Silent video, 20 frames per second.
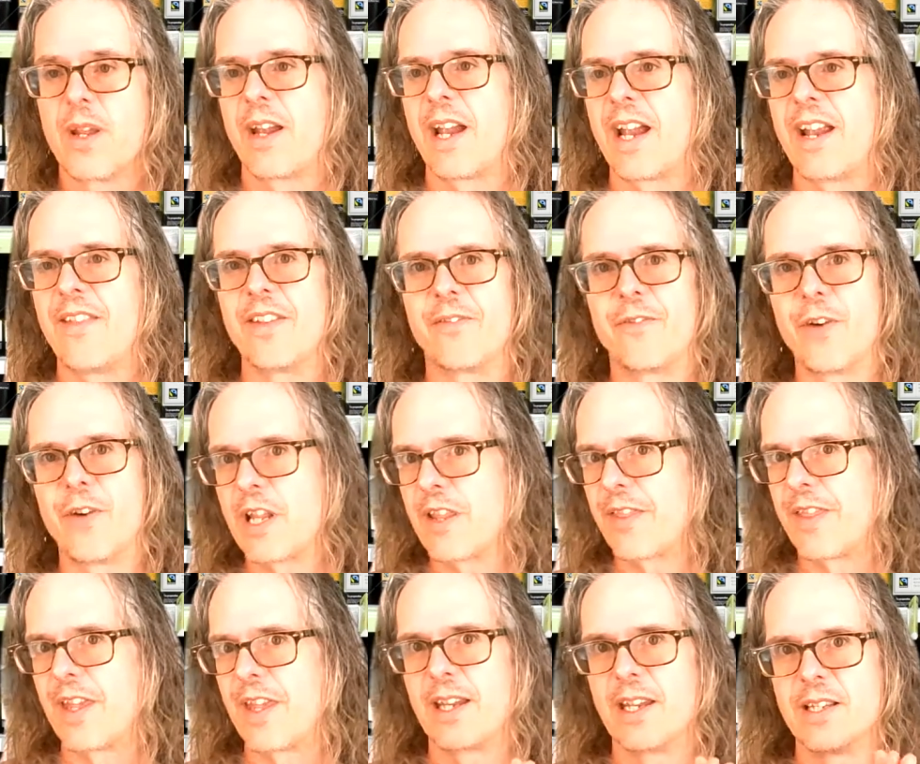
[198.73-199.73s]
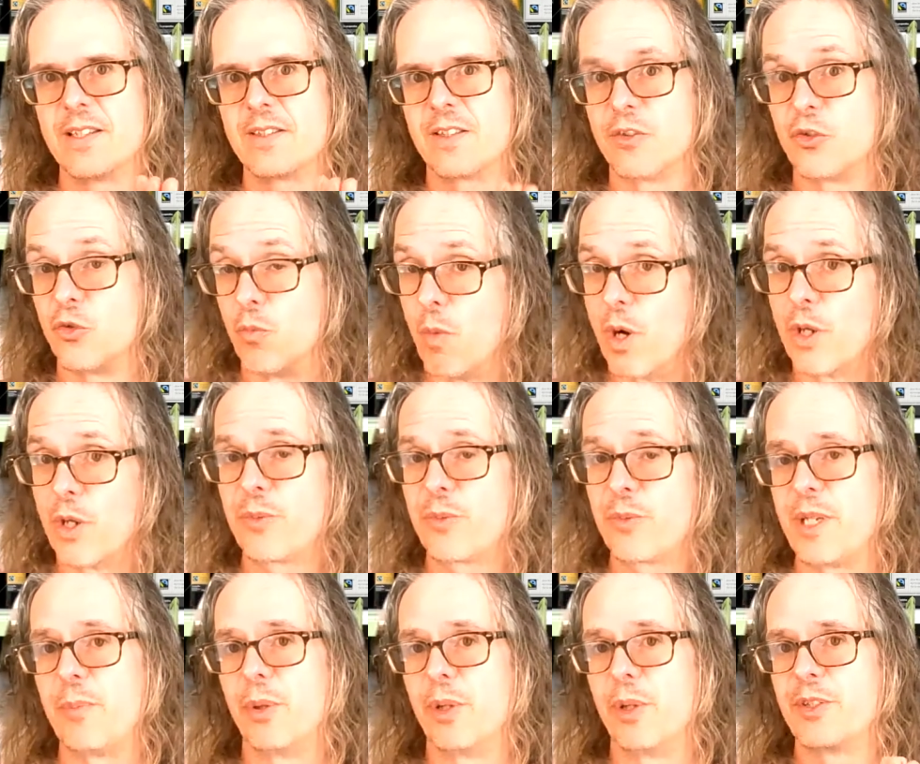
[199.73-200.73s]
and the funny thing is, is most
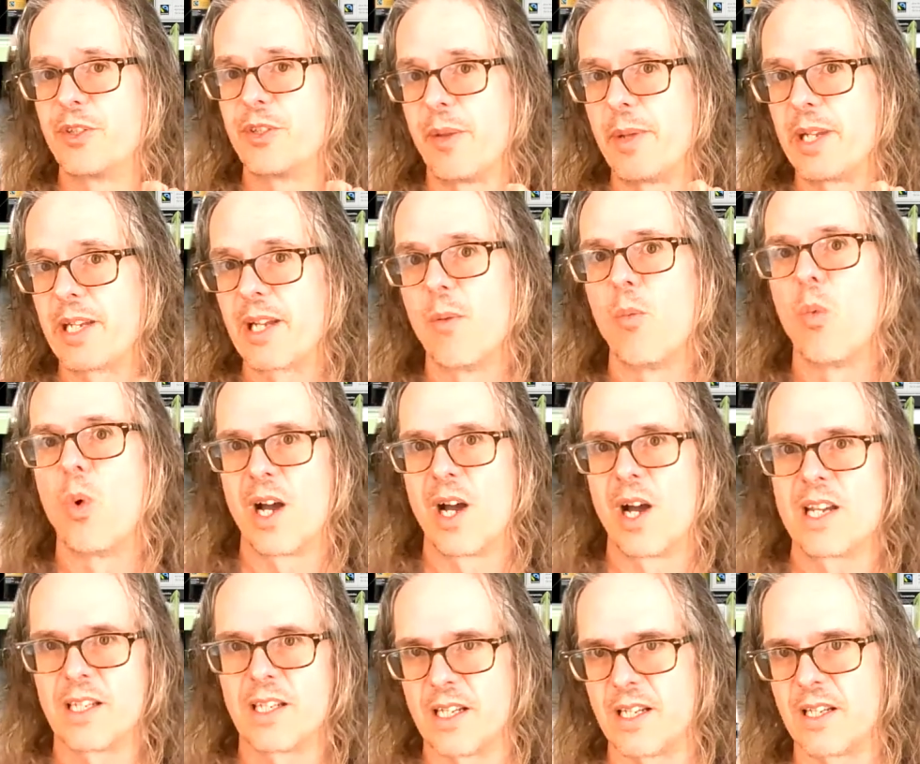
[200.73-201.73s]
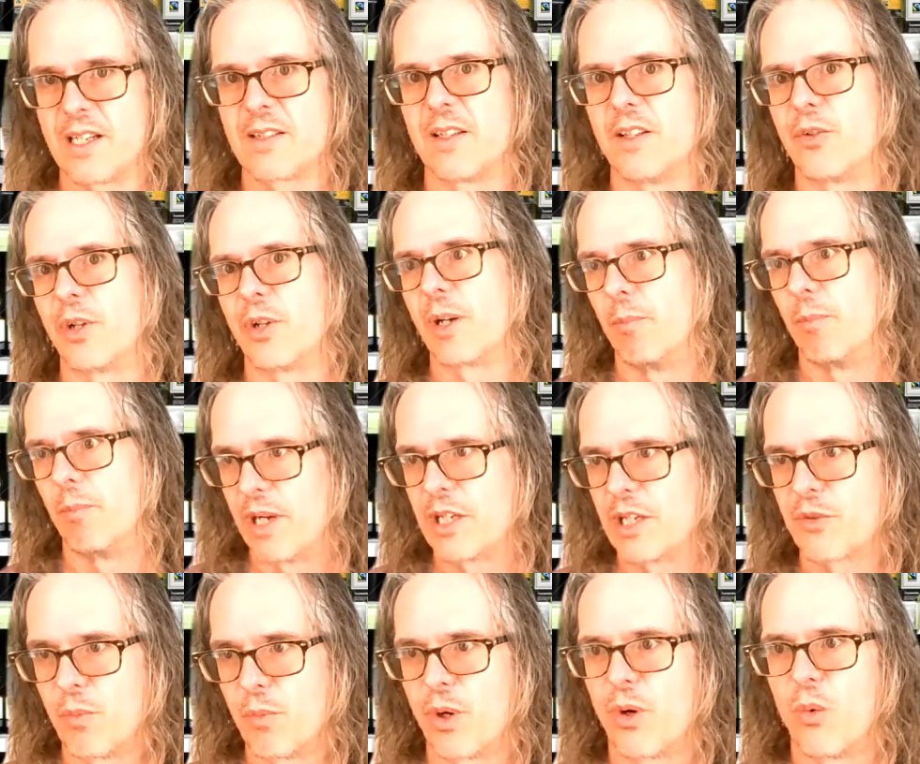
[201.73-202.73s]
people, as they become wine geeks and drink
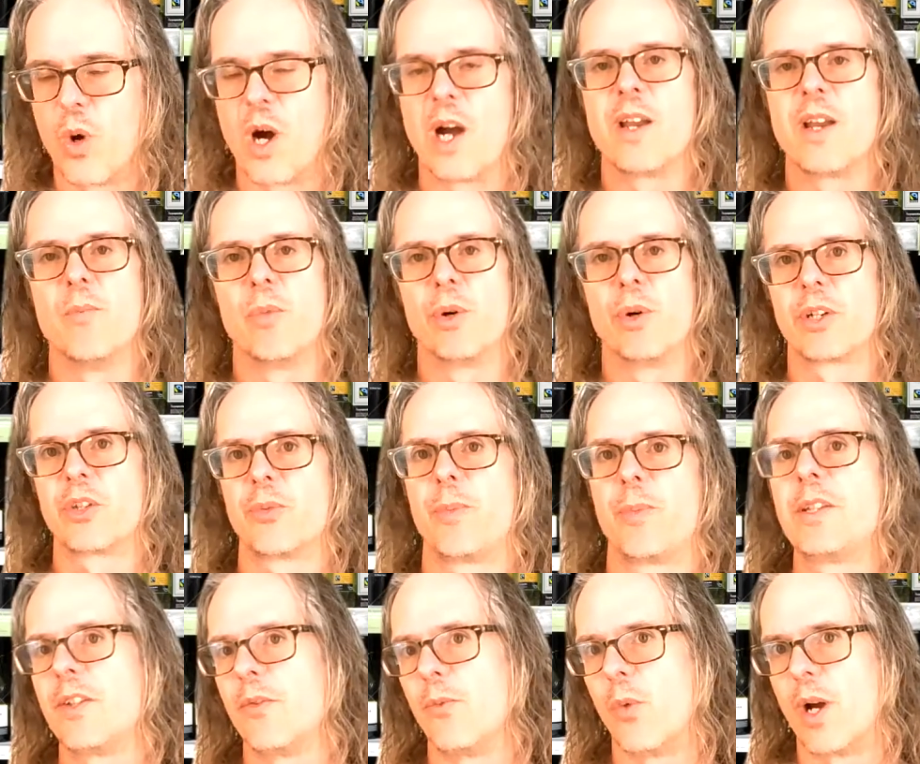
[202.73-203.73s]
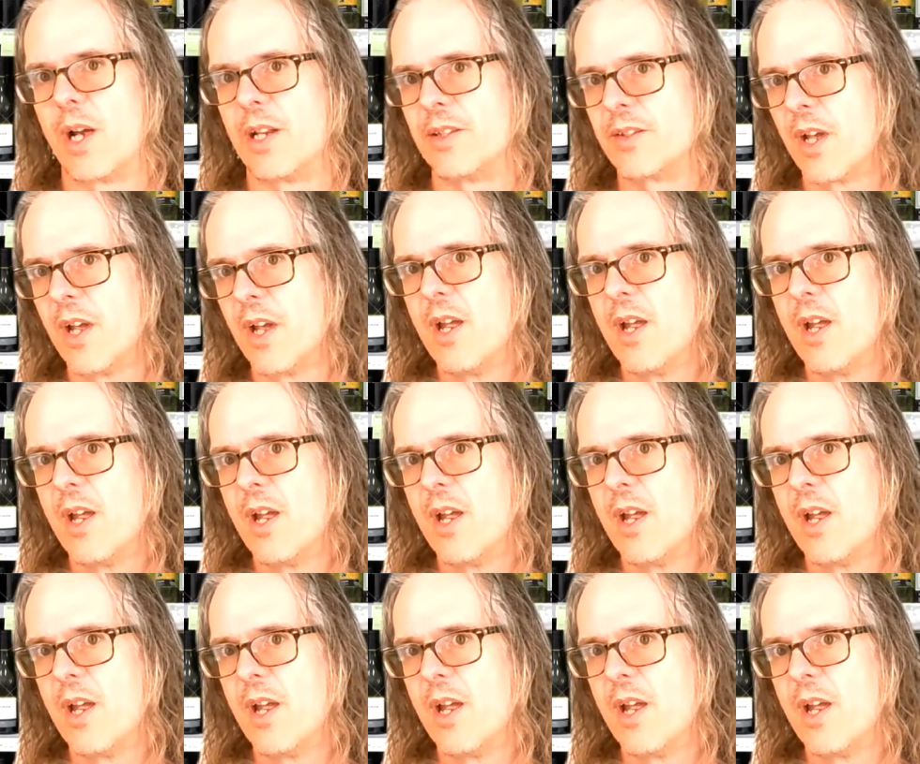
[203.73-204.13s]
much more wine and more expensive wines,